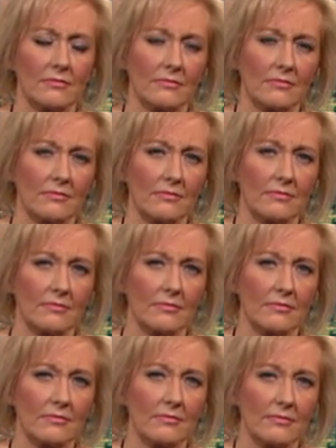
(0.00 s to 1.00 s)

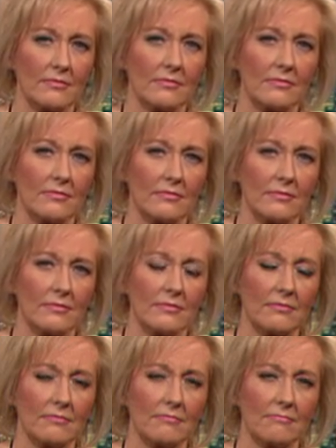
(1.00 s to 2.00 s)

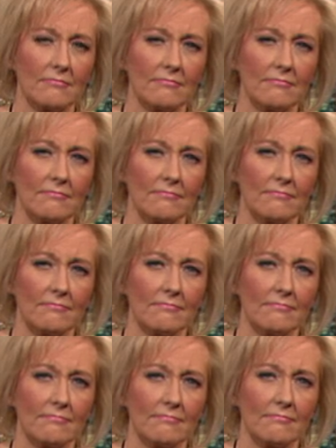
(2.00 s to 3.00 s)

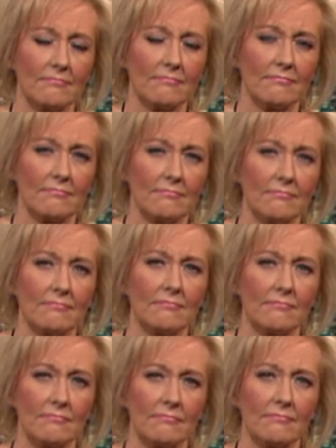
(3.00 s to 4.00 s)

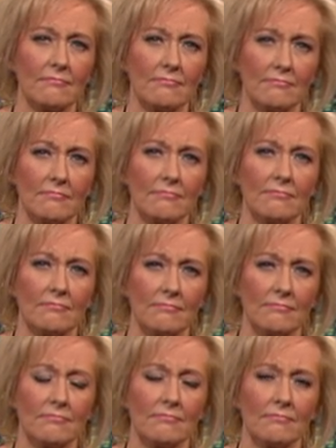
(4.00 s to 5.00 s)

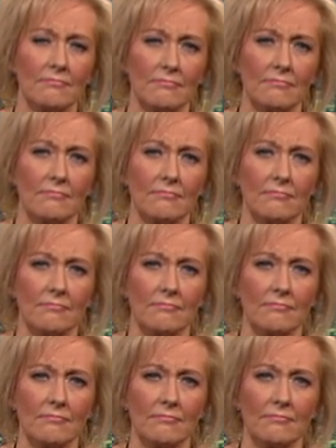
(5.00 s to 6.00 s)

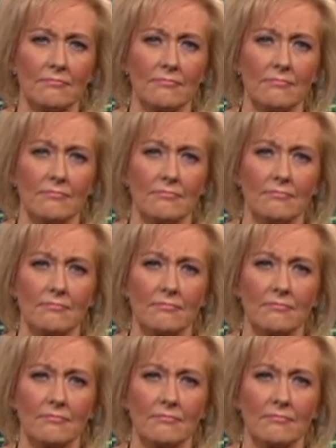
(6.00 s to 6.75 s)
The person shown says nothing.